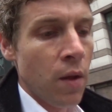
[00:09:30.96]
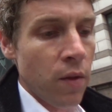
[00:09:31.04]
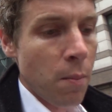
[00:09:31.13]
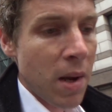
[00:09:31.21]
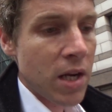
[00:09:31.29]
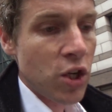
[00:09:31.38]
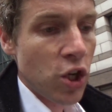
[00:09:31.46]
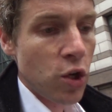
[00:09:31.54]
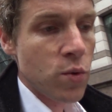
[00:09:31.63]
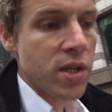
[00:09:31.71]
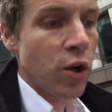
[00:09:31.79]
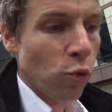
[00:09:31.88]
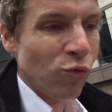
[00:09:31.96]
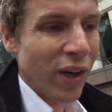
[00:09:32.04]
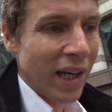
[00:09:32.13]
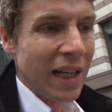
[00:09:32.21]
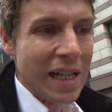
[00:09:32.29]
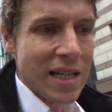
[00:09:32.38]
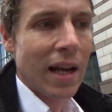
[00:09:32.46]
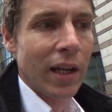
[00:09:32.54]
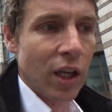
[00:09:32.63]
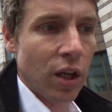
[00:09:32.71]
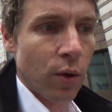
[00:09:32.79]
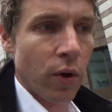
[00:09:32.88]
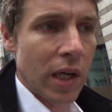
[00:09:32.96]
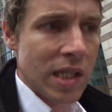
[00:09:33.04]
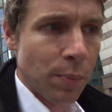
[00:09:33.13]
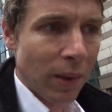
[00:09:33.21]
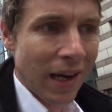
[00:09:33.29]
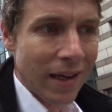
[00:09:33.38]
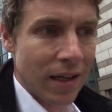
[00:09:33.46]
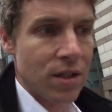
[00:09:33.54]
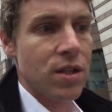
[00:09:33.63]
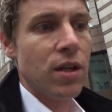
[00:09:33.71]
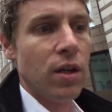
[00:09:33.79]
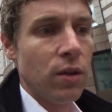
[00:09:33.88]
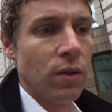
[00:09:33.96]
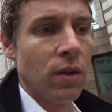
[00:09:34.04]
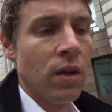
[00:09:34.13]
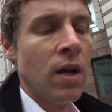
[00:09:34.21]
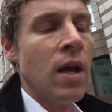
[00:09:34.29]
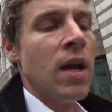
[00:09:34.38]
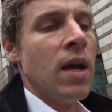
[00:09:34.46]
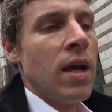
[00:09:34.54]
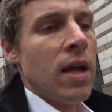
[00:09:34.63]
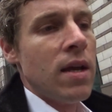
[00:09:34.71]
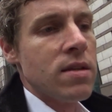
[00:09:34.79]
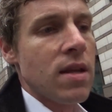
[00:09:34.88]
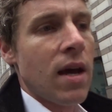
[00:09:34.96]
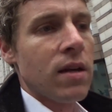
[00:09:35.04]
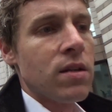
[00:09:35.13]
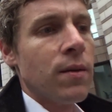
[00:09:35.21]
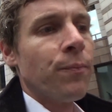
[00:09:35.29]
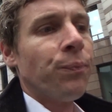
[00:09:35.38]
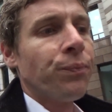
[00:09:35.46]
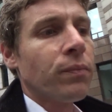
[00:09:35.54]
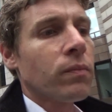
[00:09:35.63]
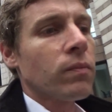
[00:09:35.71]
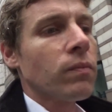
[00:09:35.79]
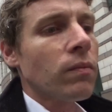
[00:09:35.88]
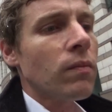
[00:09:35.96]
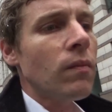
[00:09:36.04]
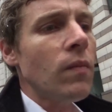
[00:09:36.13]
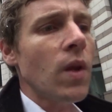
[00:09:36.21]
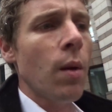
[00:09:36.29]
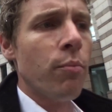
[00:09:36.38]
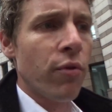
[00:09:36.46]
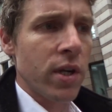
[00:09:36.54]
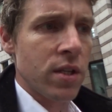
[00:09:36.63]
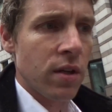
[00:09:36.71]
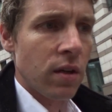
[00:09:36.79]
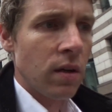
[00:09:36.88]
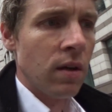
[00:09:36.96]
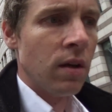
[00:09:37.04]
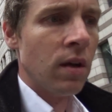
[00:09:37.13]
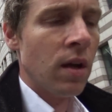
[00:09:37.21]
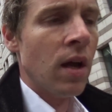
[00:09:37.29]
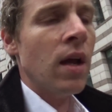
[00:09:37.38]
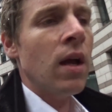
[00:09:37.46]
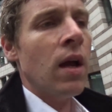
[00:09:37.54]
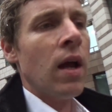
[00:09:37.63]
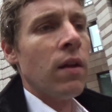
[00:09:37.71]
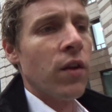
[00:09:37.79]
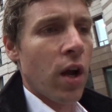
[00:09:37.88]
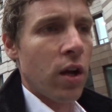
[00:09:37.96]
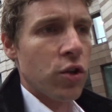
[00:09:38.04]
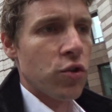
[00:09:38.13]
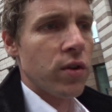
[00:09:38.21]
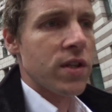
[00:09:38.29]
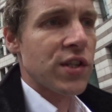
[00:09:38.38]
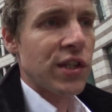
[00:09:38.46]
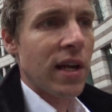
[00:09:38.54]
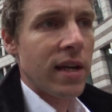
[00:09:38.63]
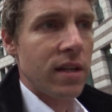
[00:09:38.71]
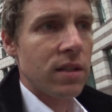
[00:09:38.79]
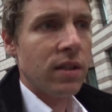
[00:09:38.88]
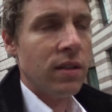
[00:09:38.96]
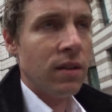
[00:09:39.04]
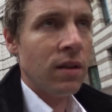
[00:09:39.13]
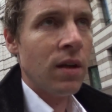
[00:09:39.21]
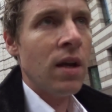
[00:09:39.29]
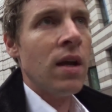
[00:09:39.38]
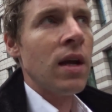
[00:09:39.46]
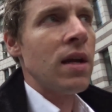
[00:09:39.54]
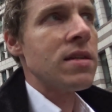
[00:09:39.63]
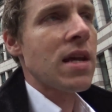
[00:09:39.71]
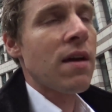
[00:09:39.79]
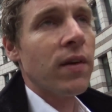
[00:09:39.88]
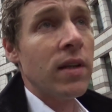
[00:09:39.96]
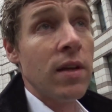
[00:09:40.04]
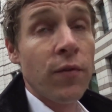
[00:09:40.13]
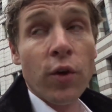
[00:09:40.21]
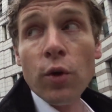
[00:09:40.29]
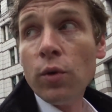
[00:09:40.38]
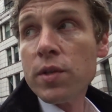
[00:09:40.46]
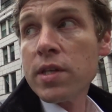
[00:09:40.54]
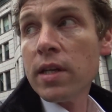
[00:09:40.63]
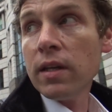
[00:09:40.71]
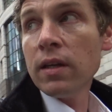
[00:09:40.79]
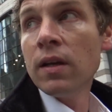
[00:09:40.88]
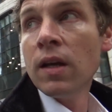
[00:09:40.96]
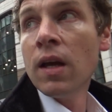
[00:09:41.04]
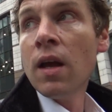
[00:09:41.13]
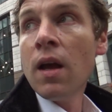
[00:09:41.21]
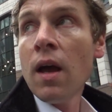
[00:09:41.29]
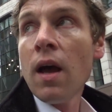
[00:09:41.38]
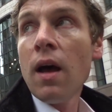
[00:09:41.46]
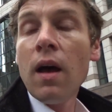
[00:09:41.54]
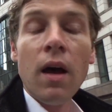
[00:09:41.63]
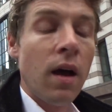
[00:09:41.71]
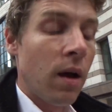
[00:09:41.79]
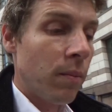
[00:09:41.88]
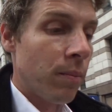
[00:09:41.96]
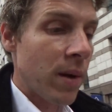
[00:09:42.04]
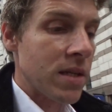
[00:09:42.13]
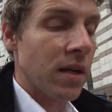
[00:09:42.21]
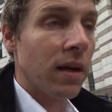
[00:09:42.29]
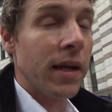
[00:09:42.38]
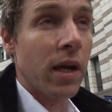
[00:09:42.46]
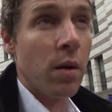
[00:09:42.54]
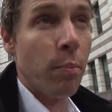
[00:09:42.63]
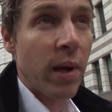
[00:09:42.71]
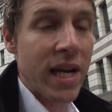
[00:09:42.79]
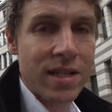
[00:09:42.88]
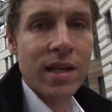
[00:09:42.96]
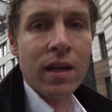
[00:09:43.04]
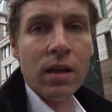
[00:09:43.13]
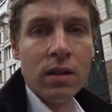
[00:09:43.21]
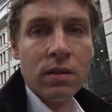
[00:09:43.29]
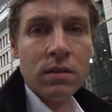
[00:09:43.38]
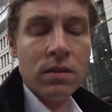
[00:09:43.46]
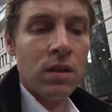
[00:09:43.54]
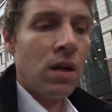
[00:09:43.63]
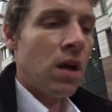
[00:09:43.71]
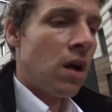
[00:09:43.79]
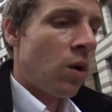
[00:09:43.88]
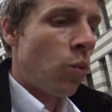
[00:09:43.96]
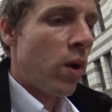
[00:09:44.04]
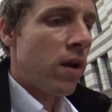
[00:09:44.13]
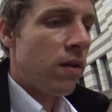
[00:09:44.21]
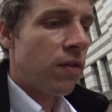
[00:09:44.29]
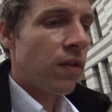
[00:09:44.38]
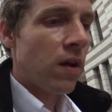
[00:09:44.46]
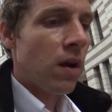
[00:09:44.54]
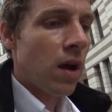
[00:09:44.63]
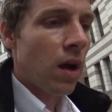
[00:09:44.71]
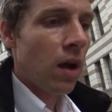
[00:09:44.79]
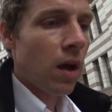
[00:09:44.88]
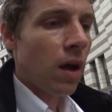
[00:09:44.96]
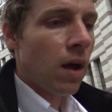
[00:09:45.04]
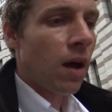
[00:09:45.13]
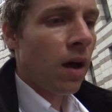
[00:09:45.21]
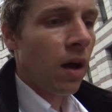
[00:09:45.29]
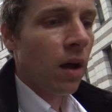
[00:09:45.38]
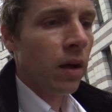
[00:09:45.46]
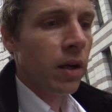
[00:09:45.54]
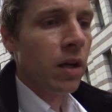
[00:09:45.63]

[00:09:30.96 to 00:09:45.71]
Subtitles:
the main news they're not really telling you and explaining to you is that Britain, the country, the state, is having difficulty basically competing with a